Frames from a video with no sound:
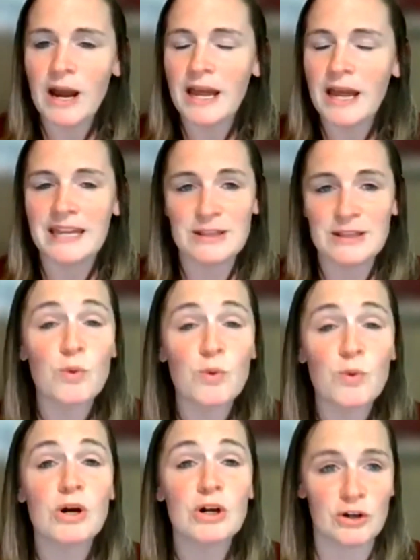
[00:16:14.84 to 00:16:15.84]
Like,
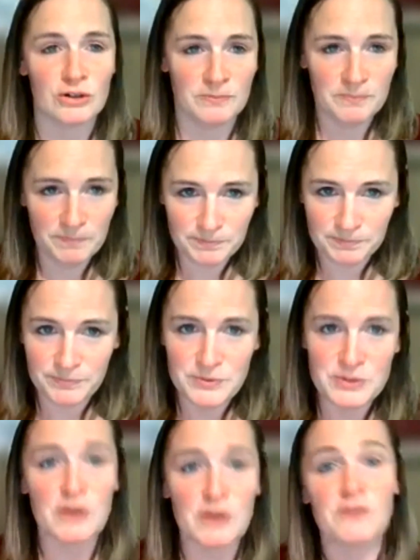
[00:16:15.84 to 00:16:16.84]
what in the
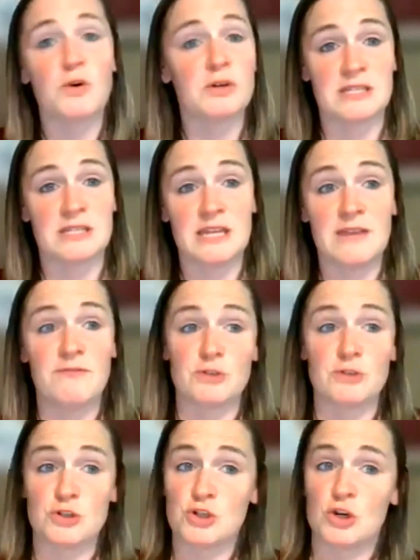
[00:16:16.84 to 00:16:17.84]
world? So, of course,
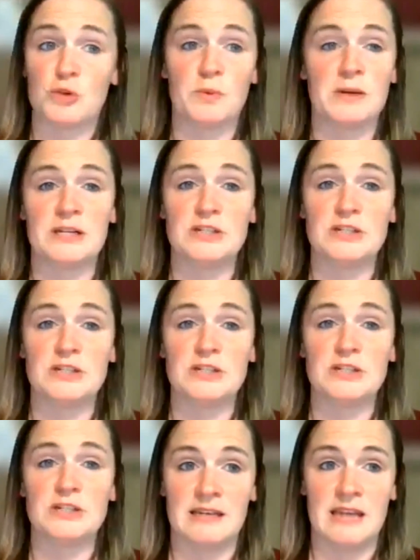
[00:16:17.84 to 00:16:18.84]
they for sure want to do
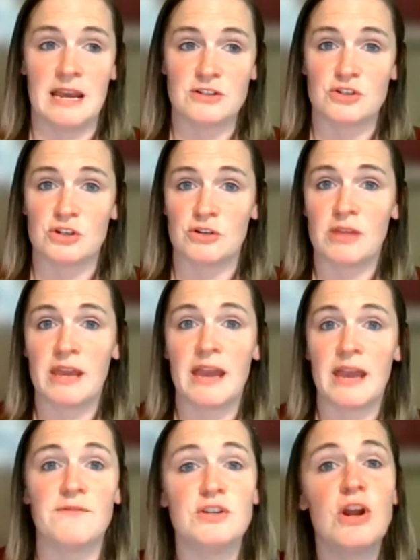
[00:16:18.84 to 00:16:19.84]
that again next year.
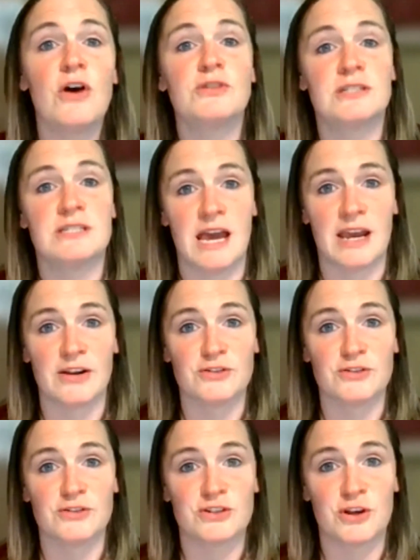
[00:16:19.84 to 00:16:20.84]
They have no
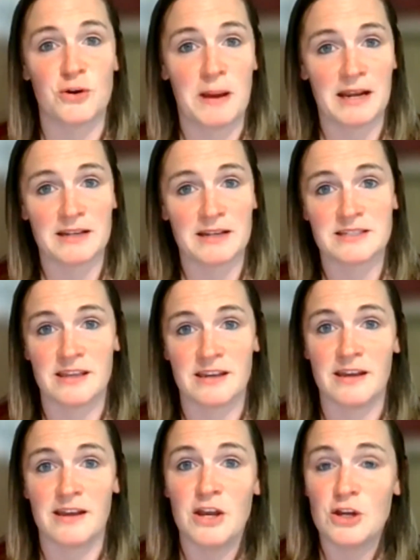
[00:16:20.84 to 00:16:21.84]
desire to go back
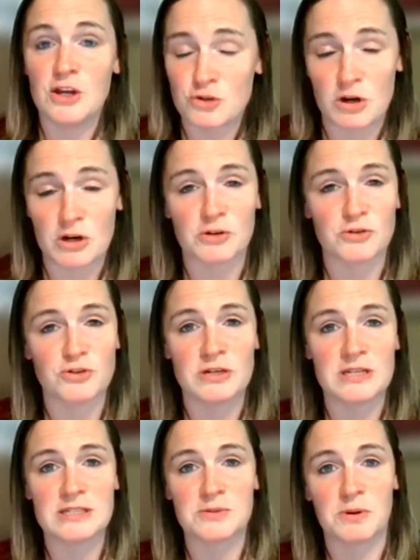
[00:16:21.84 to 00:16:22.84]
to the trunk or
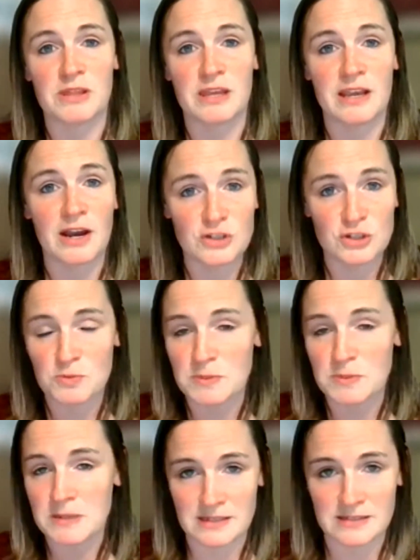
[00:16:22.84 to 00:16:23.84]
treats where they got
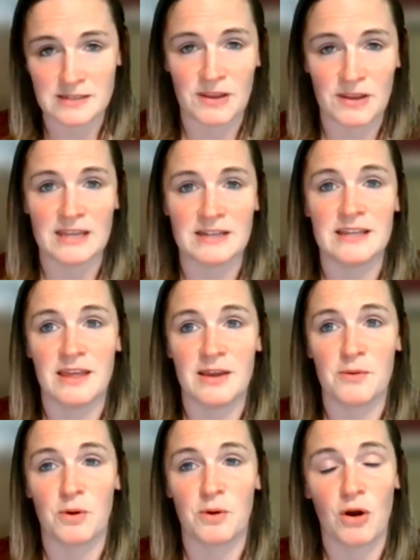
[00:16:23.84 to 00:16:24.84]
2 pieces of candy.
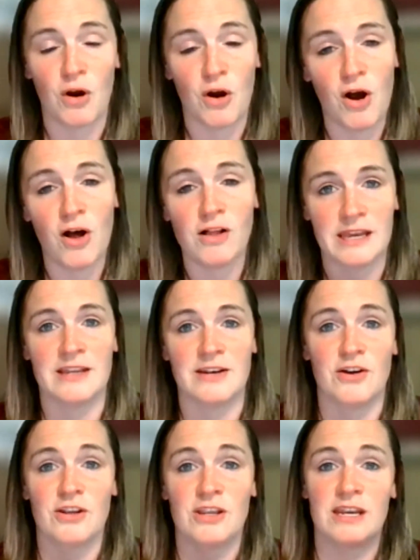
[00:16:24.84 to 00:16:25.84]
They were all
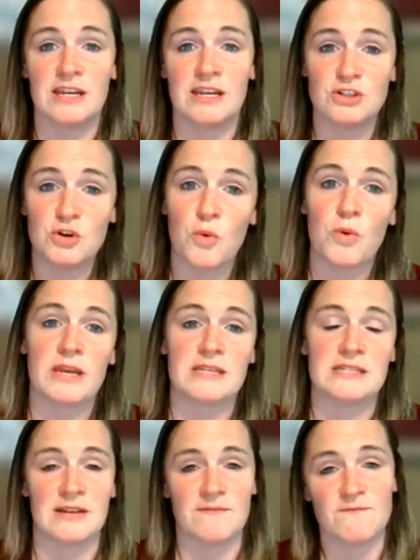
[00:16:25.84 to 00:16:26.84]
in on getting
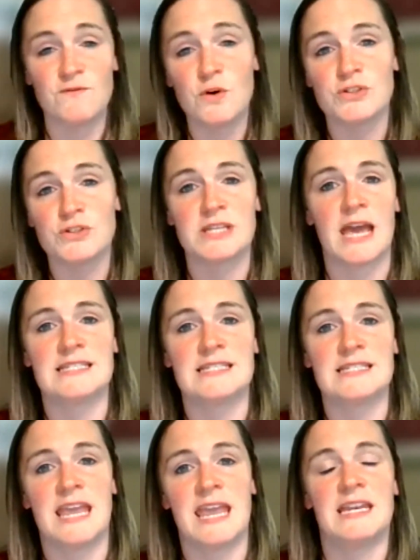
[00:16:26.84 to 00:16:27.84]
toys and full
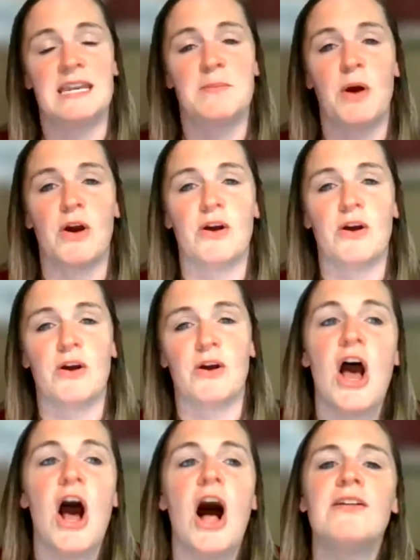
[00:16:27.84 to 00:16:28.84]
size candy bars,
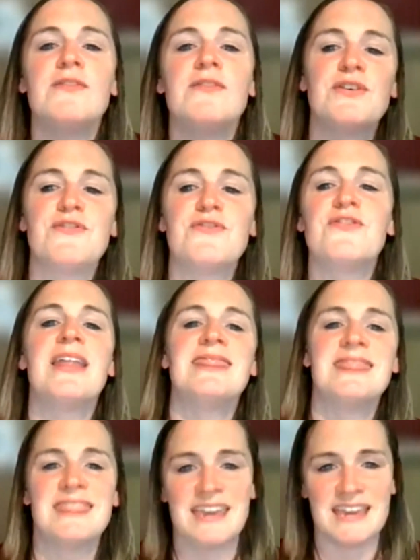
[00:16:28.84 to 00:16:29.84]
all of the
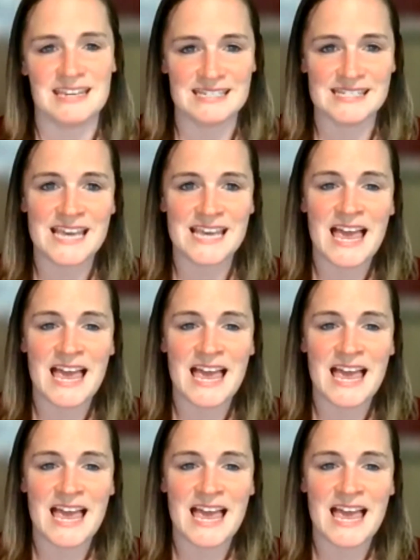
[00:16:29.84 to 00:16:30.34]
fun things